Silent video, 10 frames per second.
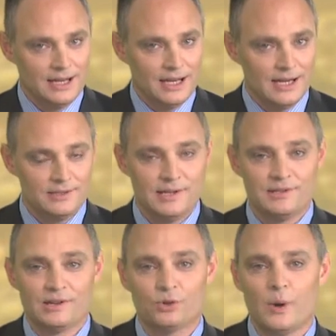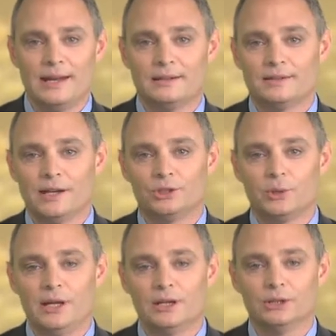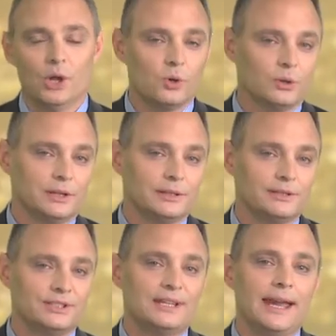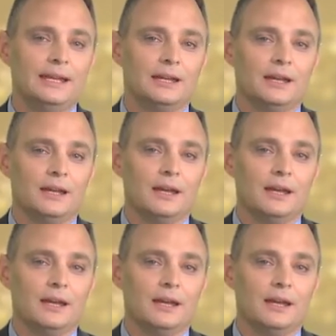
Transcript: And since the 20th century, local, state,